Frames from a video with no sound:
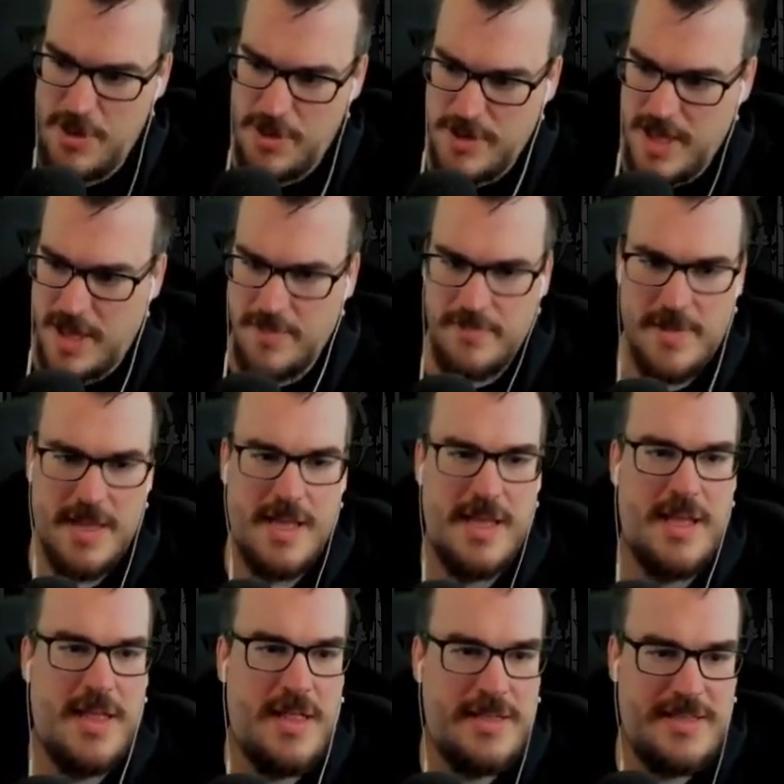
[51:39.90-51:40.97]
that.
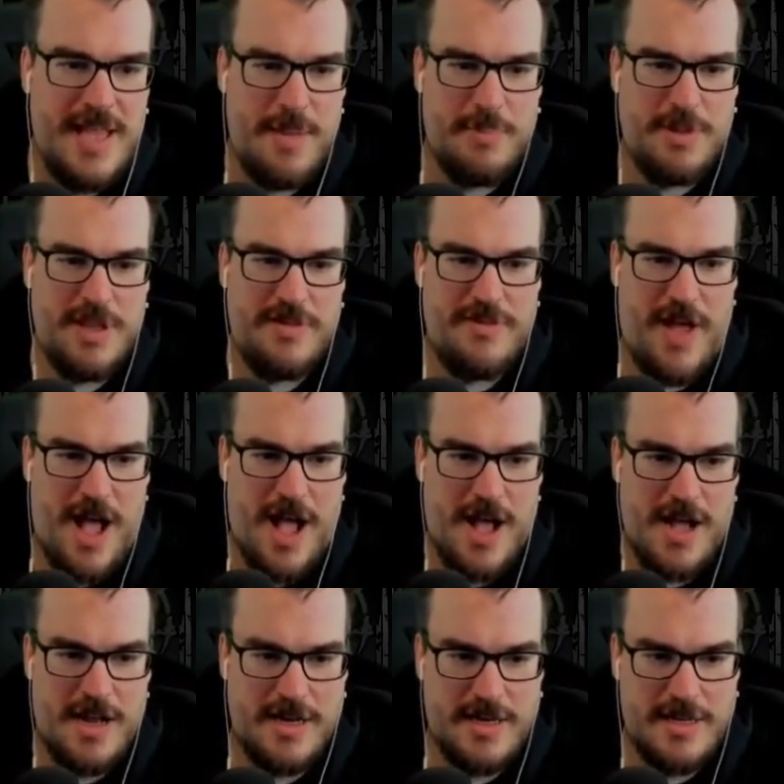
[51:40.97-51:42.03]
Temple of
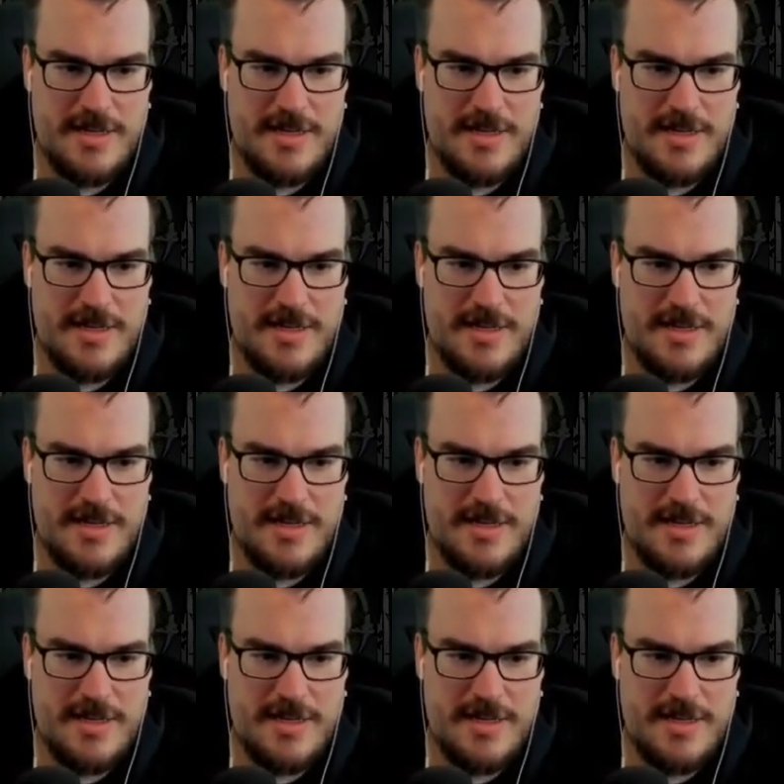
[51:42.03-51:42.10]
Og.